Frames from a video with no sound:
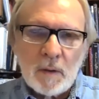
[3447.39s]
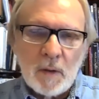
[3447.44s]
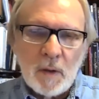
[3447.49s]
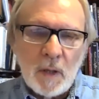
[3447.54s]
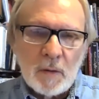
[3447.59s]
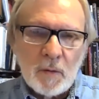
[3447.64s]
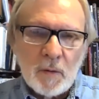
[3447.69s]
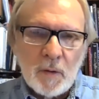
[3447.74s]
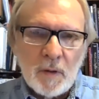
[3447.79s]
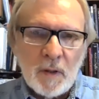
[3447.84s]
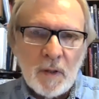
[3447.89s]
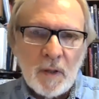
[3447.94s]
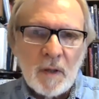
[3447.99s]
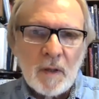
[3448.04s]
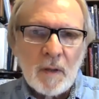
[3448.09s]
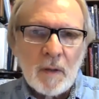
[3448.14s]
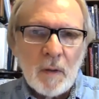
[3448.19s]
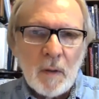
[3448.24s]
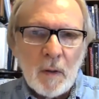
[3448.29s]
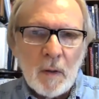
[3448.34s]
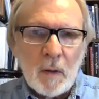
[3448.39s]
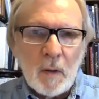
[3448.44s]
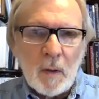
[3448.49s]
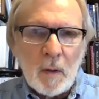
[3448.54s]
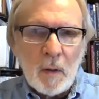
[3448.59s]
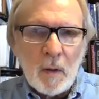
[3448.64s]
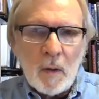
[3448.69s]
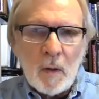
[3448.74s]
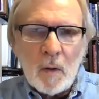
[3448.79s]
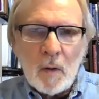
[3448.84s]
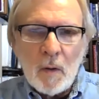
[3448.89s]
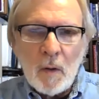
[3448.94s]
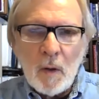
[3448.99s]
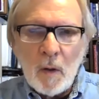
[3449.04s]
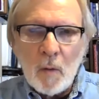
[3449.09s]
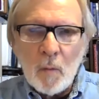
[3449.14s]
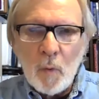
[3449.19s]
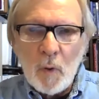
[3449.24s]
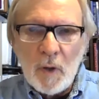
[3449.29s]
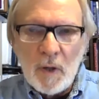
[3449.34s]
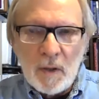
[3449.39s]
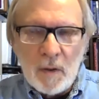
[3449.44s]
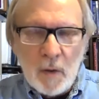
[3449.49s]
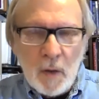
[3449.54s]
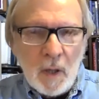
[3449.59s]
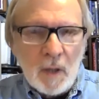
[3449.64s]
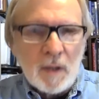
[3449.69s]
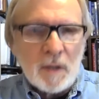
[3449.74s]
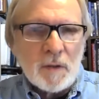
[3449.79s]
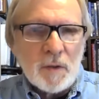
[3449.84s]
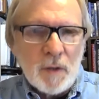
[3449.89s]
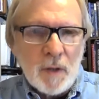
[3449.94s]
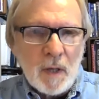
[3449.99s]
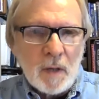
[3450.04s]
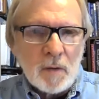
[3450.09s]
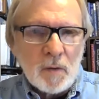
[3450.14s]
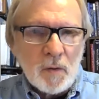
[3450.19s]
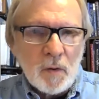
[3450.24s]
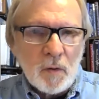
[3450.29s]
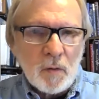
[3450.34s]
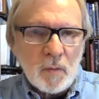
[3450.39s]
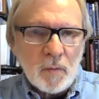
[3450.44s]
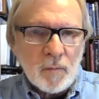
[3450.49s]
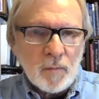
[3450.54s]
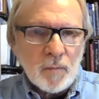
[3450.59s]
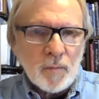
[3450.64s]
Doctor King uh, would acknowledge that too.